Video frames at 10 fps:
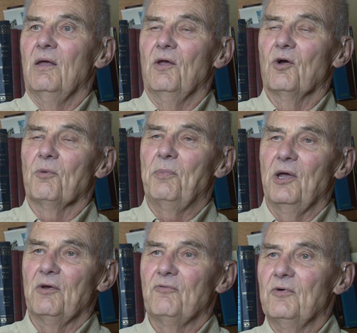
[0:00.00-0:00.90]

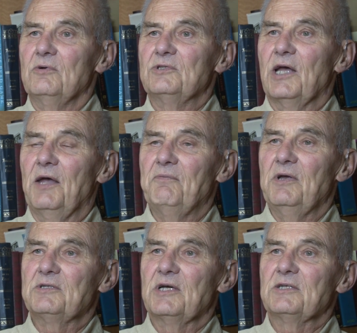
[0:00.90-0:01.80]
European Food
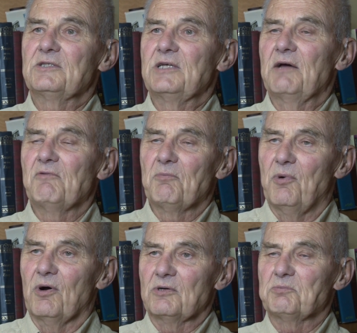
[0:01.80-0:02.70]
Safety says 7
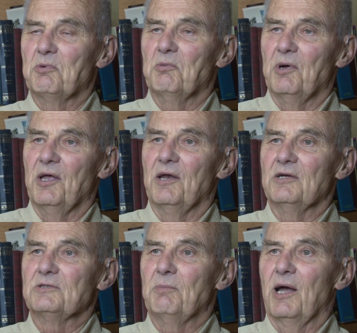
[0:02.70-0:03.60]
parts per million
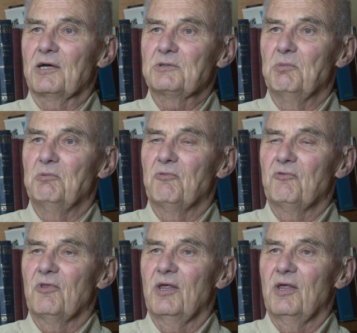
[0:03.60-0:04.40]
is maximum for